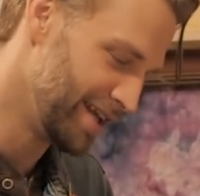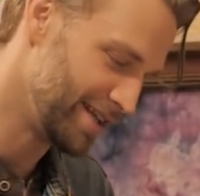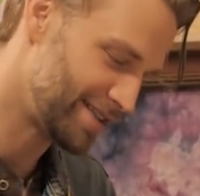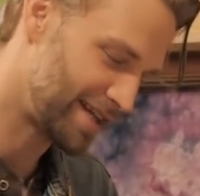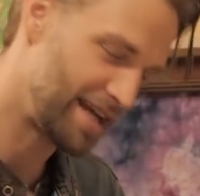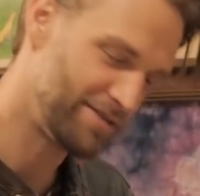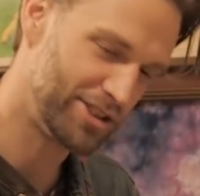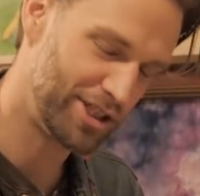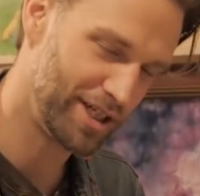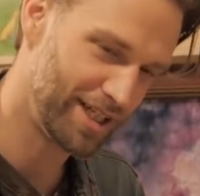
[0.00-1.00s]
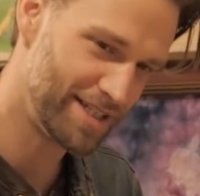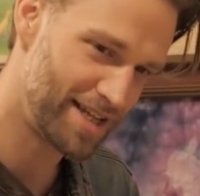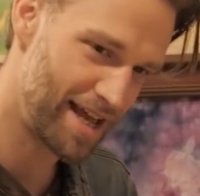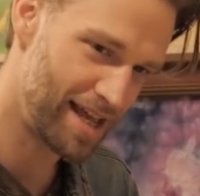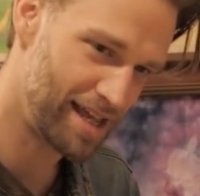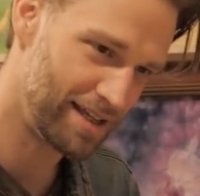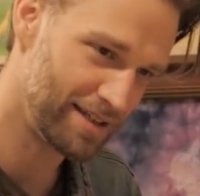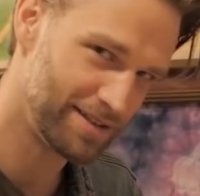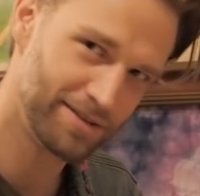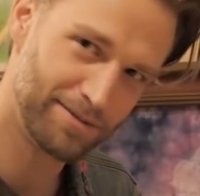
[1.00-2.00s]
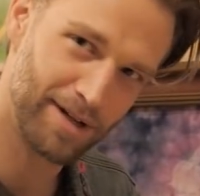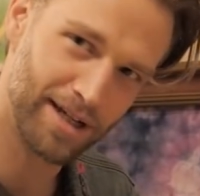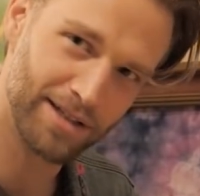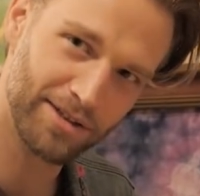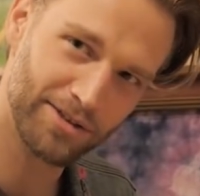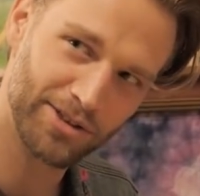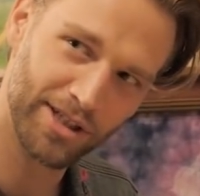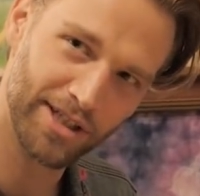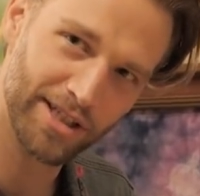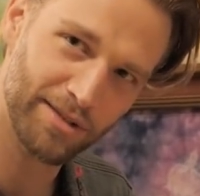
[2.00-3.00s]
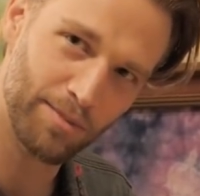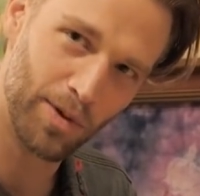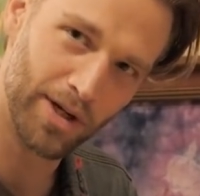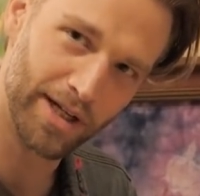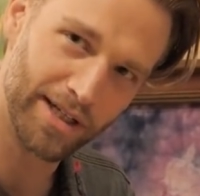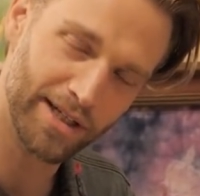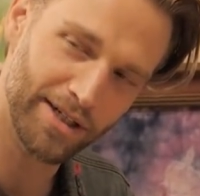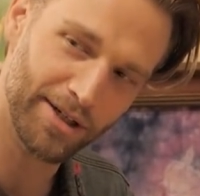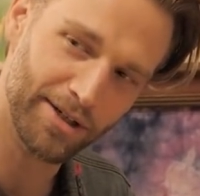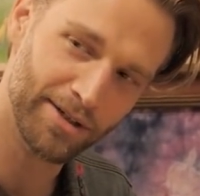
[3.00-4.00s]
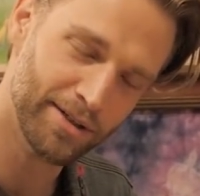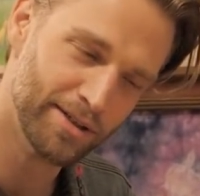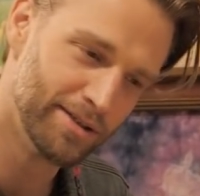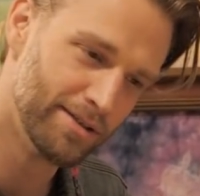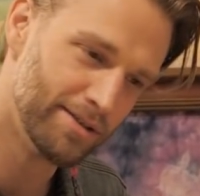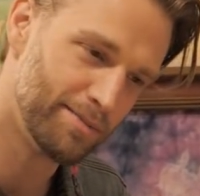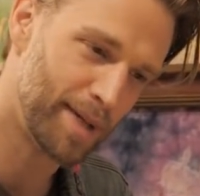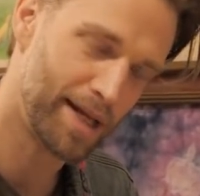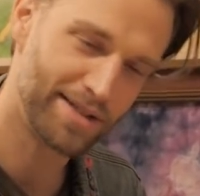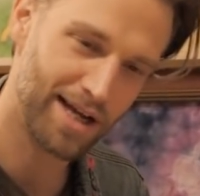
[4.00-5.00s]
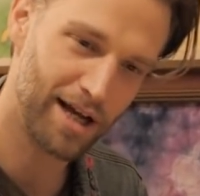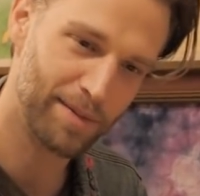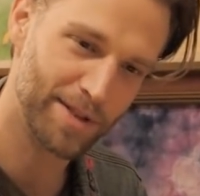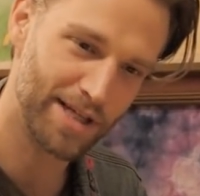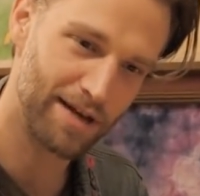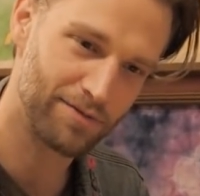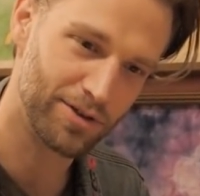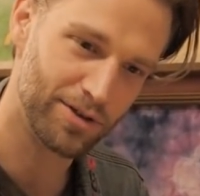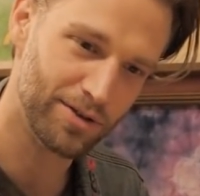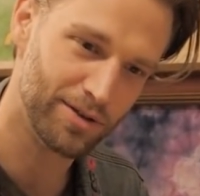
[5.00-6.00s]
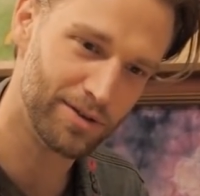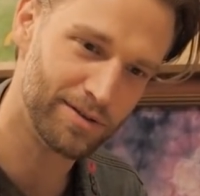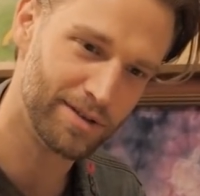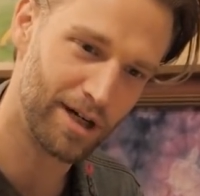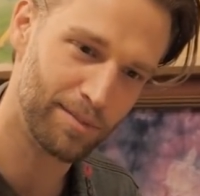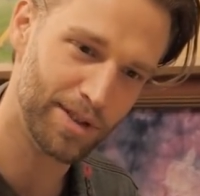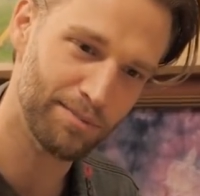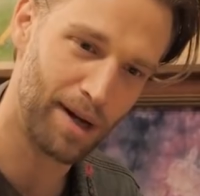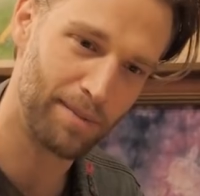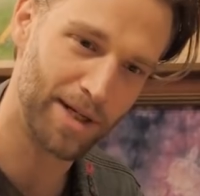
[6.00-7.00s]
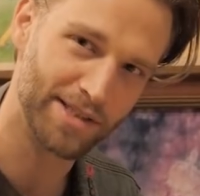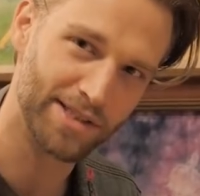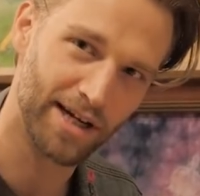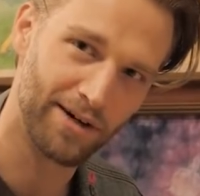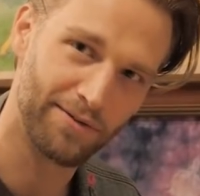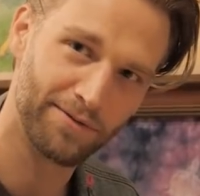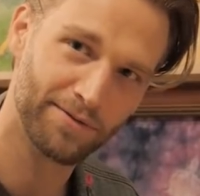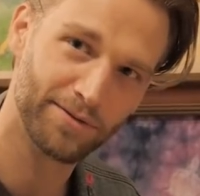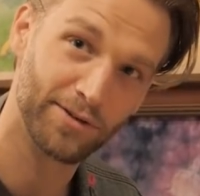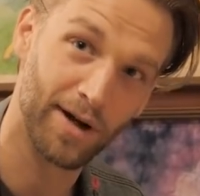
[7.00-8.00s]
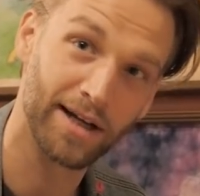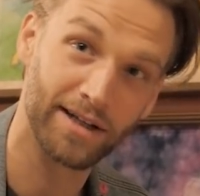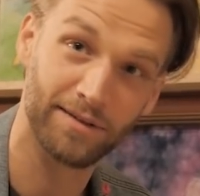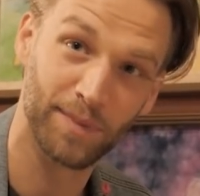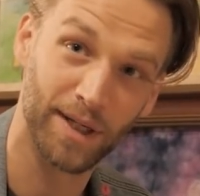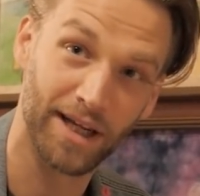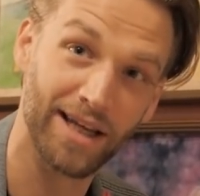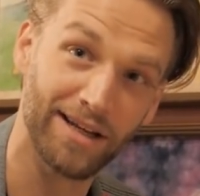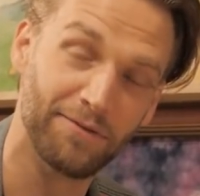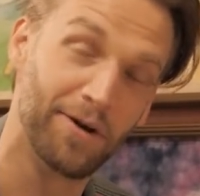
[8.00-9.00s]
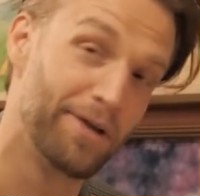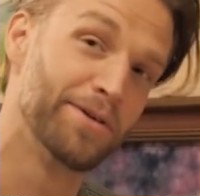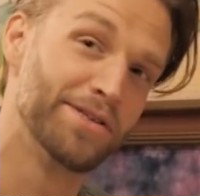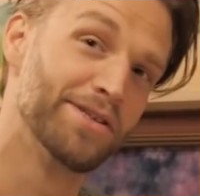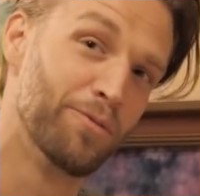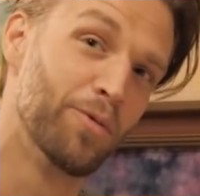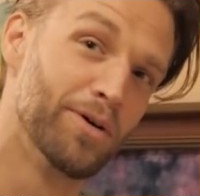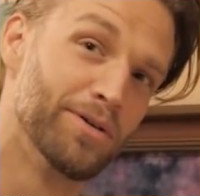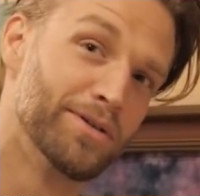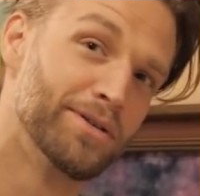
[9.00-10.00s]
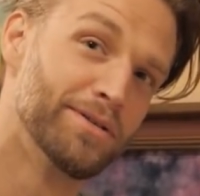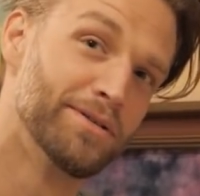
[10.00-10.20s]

it's kind of a chilly day, right? A little chilly in the morning here. By the time it's afternoon, I'll be by myself, so I can pick any fragrance in the world.